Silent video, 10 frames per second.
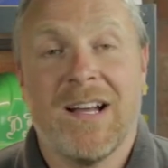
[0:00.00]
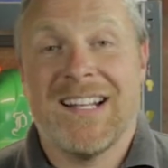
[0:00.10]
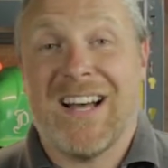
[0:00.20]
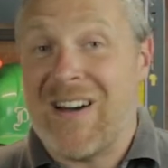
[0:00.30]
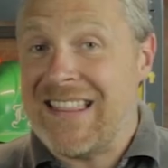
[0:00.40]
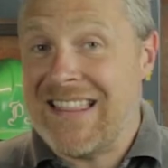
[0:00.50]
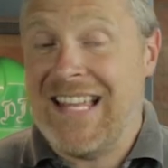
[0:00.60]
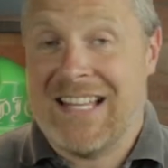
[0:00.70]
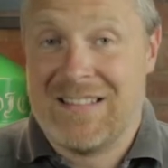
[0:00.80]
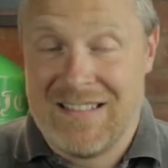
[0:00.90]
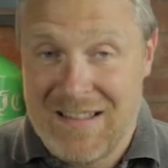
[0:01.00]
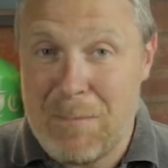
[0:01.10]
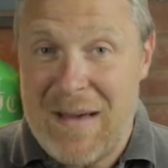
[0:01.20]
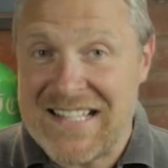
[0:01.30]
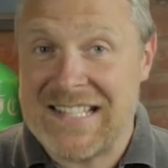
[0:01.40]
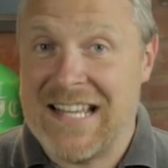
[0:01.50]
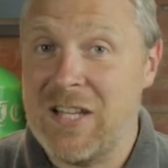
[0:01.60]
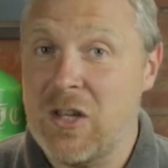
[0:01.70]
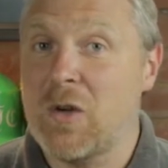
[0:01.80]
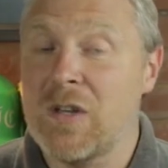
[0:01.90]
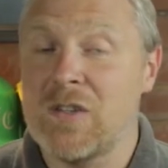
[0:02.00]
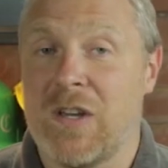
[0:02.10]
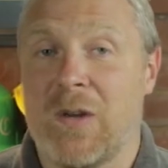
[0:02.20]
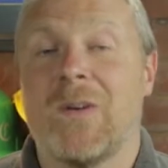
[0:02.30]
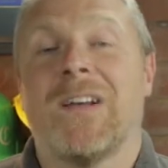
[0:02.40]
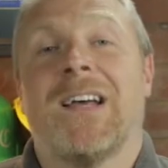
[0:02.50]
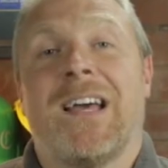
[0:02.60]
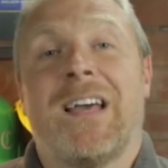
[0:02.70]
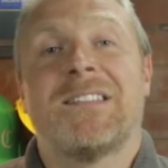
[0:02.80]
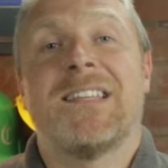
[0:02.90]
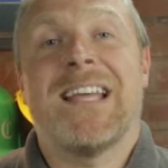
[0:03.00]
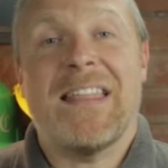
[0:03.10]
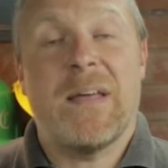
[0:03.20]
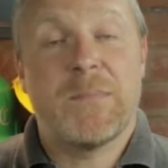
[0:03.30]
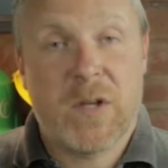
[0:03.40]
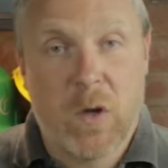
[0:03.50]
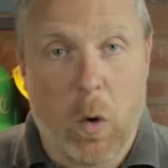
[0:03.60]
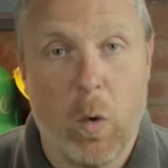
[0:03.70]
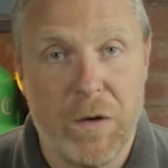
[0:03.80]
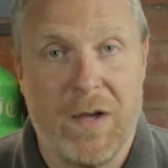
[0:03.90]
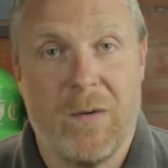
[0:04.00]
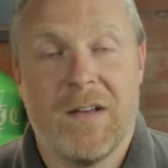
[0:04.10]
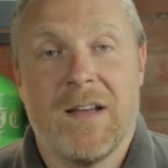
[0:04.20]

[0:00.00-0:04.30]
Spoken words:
Now, I think the best thing that you can do is to get them to call you,